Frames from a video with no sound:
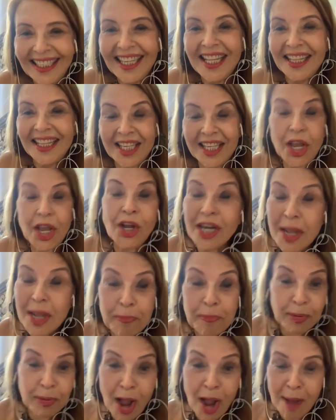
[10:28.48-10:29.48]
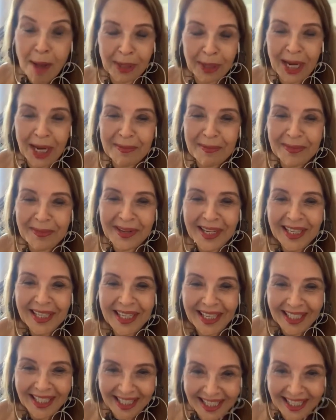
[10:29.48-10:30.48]
The only problem
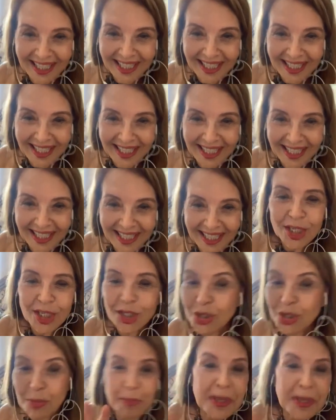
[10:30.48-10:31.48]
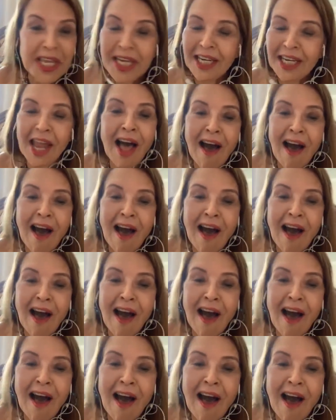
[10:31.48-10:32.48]
is to be
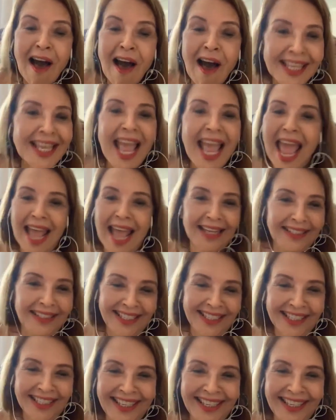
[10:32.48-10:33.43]
loved in the end.